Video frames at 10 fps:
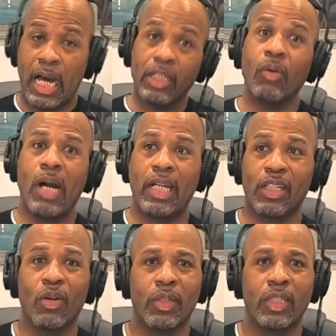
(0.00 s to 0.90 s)
know how to
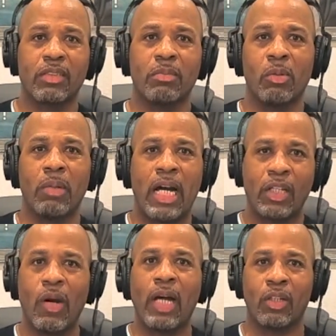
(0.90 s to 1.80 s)
go get some more. I
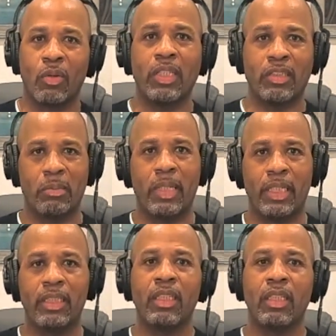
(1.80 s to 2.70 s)
know how to go get some
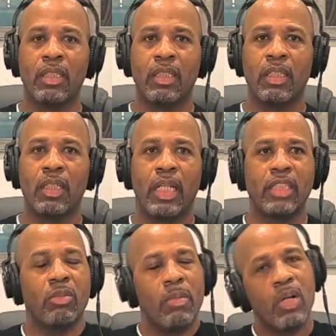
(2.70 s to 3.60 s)
money. And
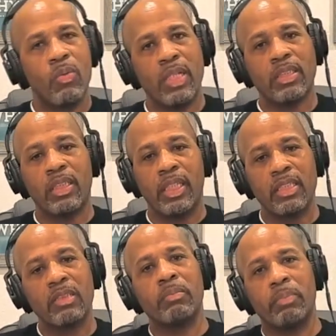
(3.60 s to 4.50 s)
so my question
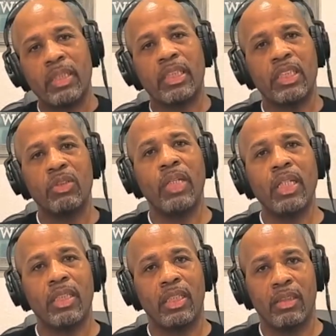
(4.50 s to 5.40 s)
is, but did you
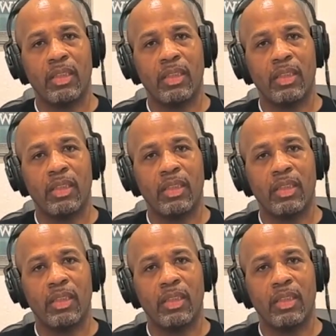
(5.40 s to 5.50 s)
end it?